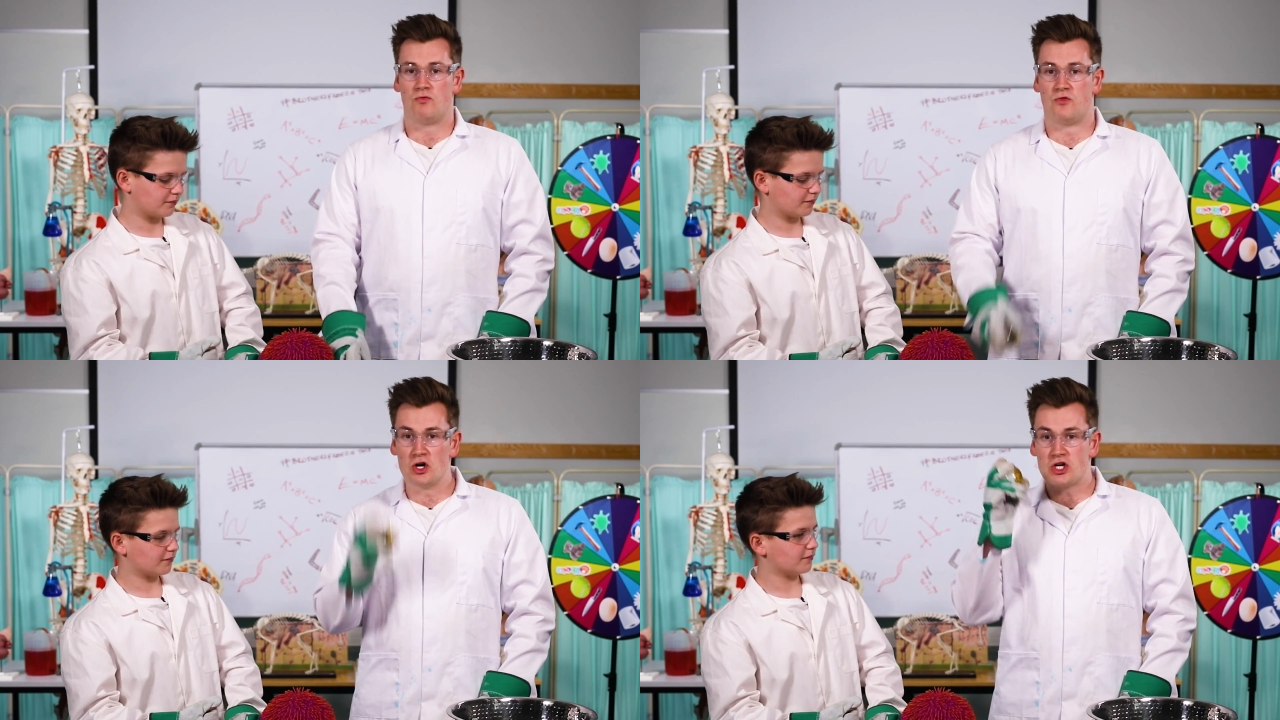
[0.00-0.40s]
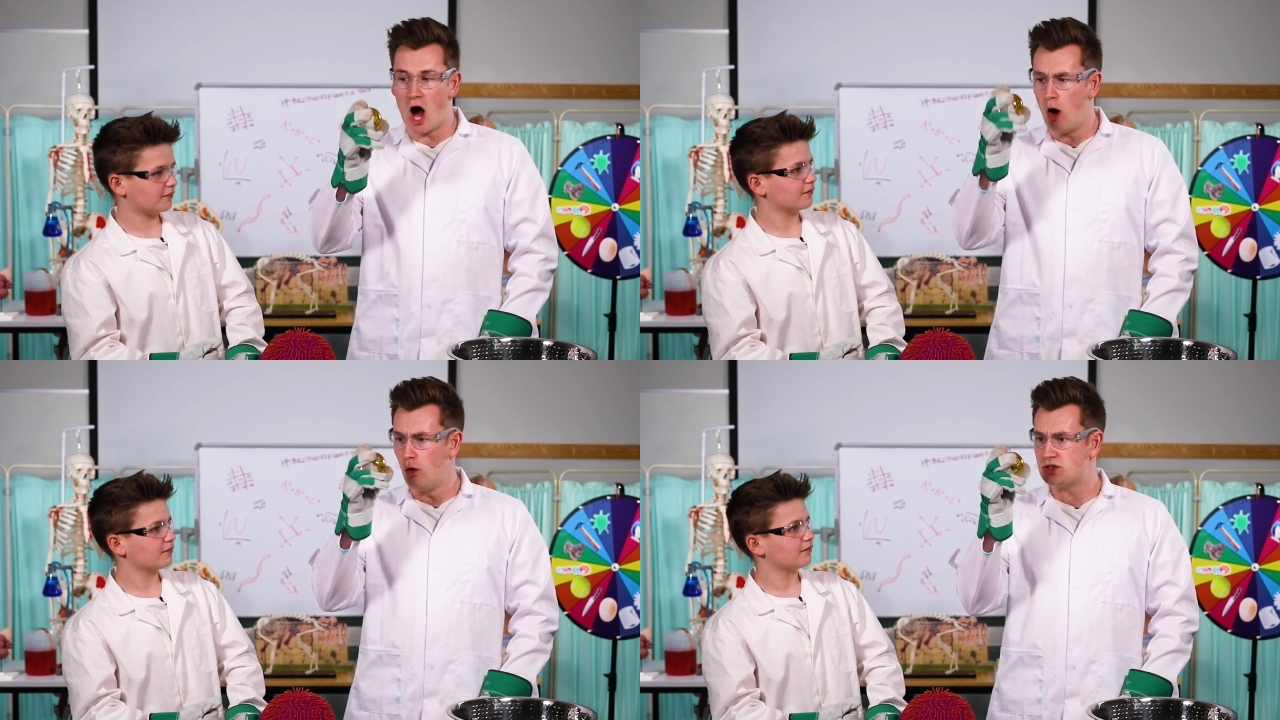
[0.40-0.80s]
Speaker 1: The
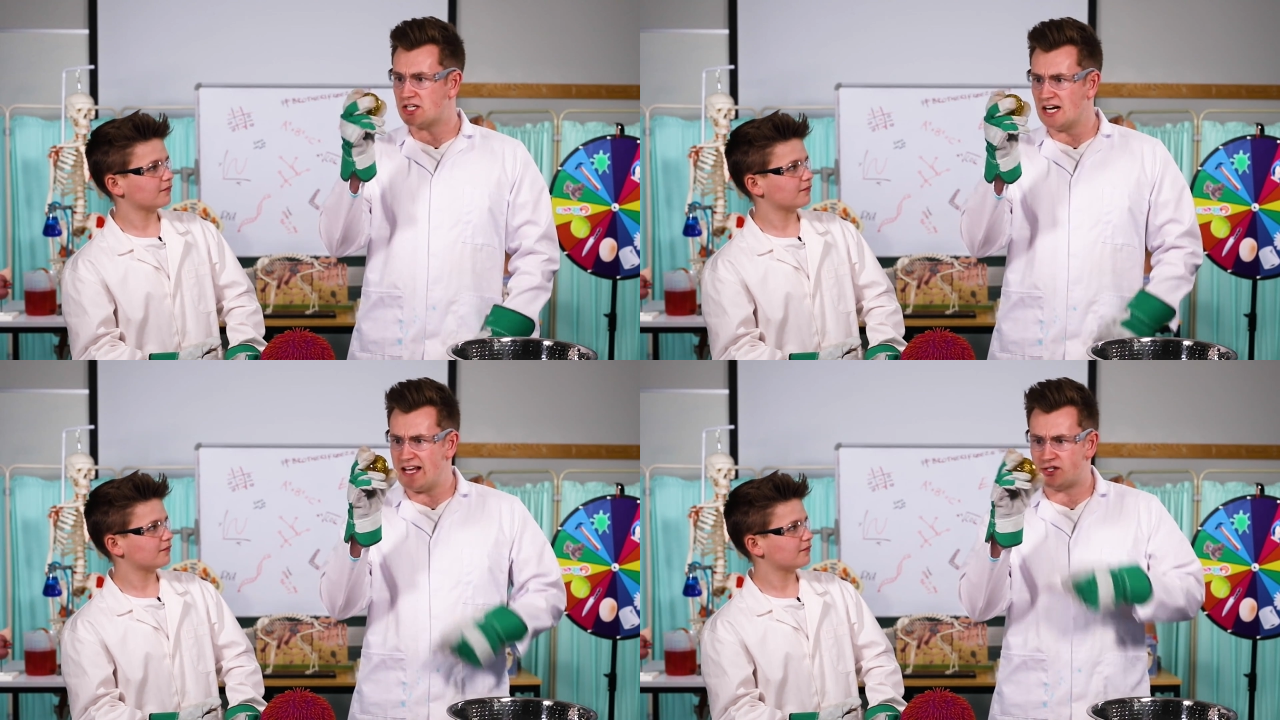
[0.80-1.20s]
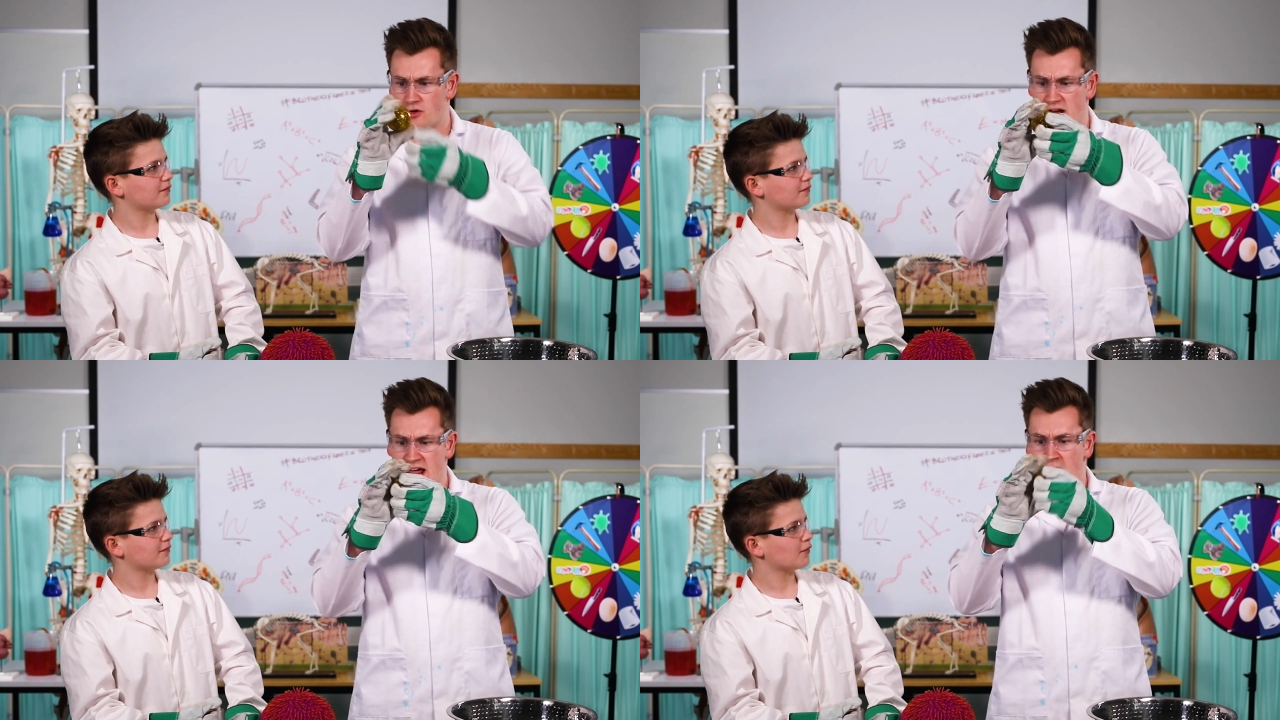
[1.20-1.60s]
gold
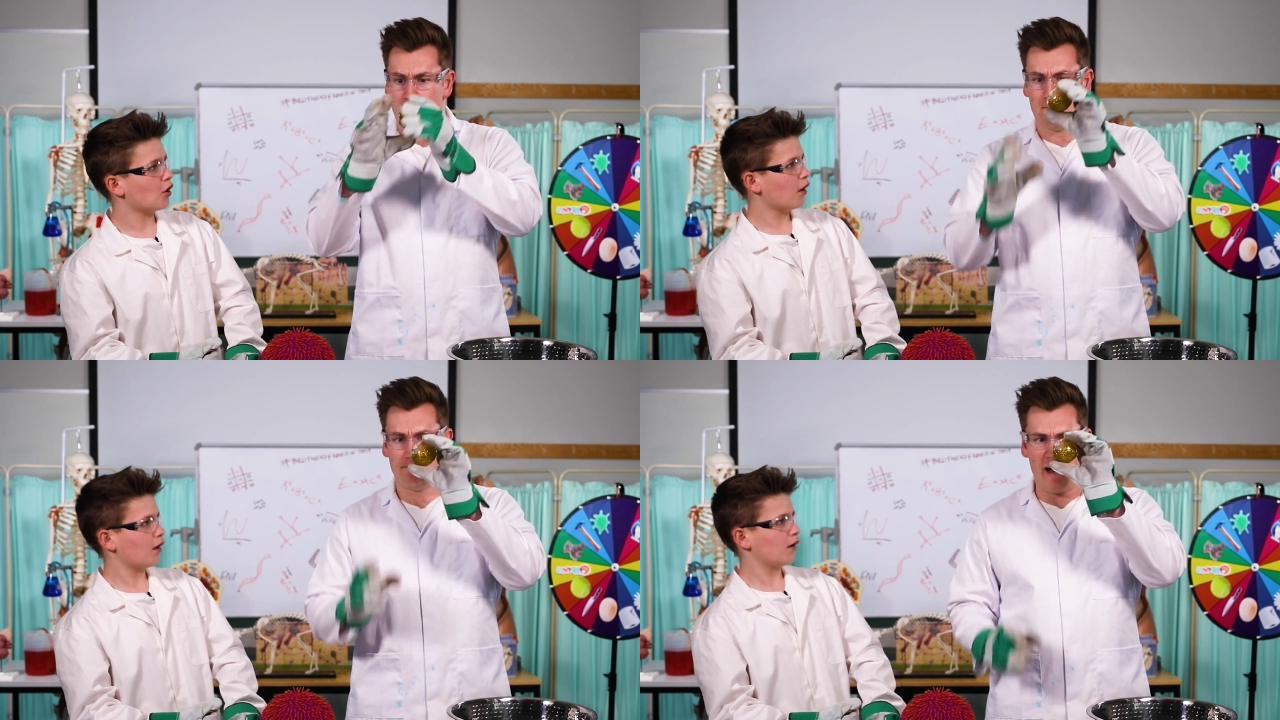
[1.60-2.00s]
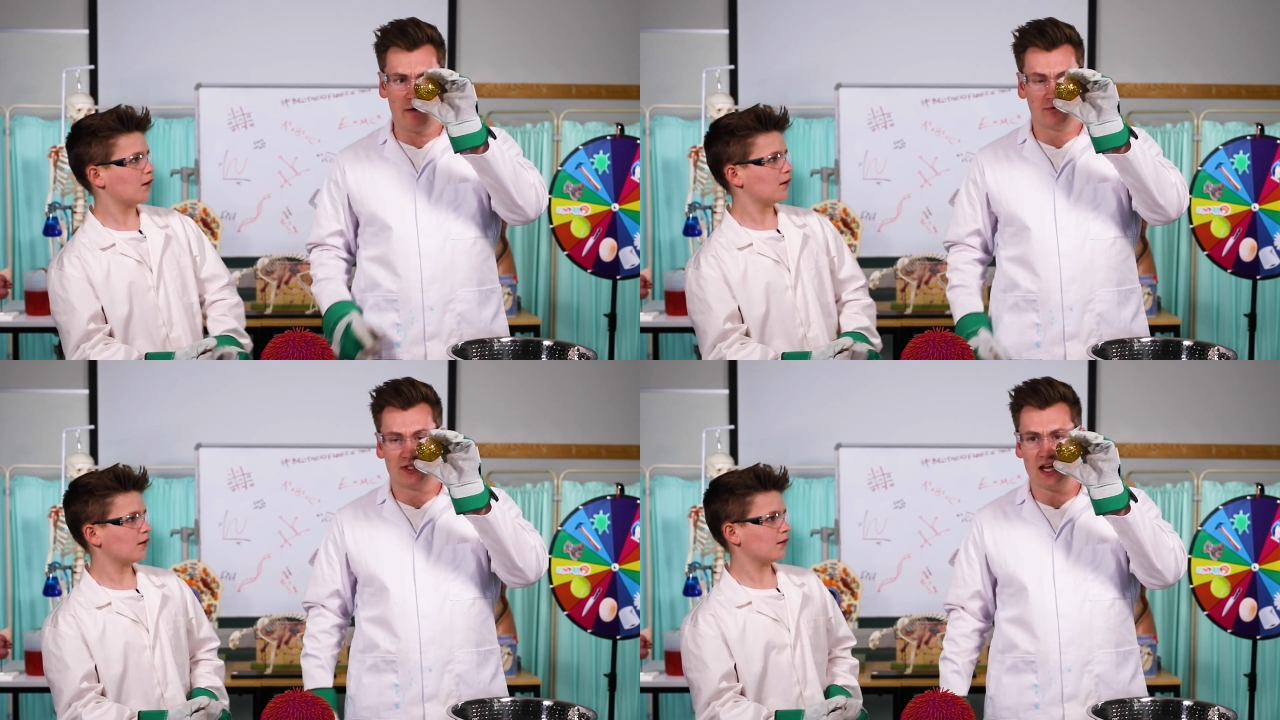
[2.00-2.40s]
glittery
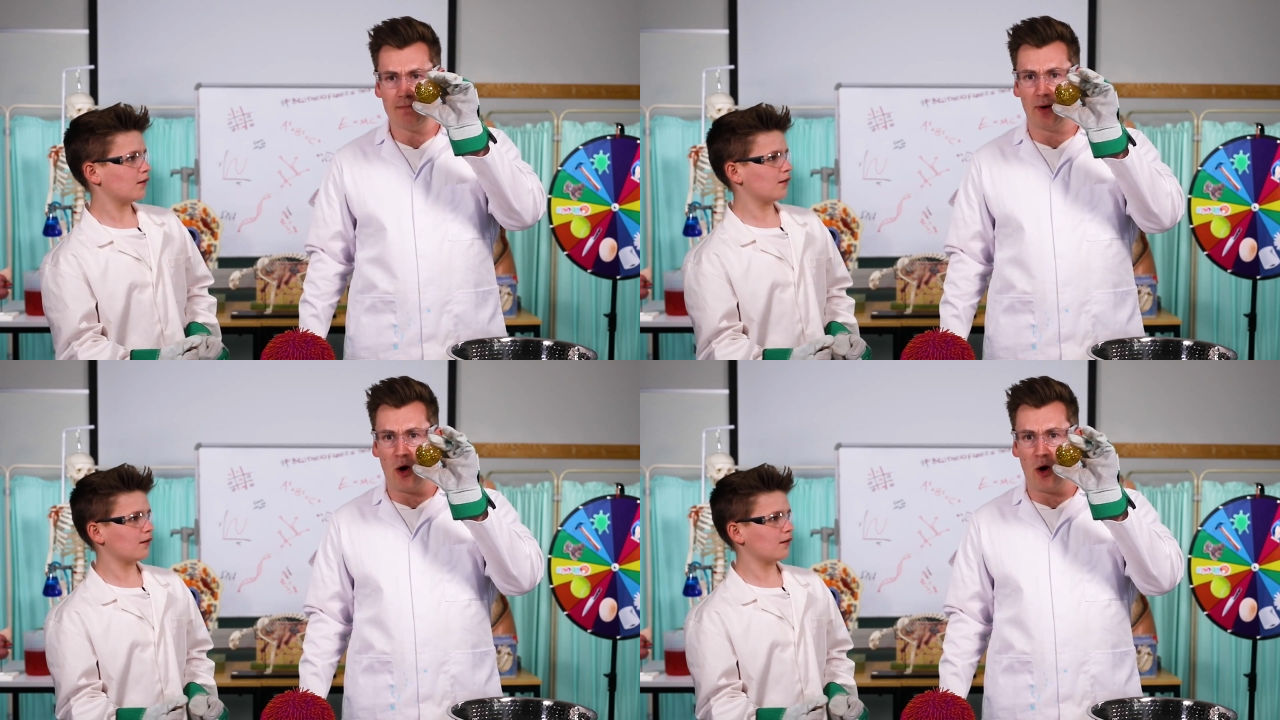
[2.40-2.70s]
bouncy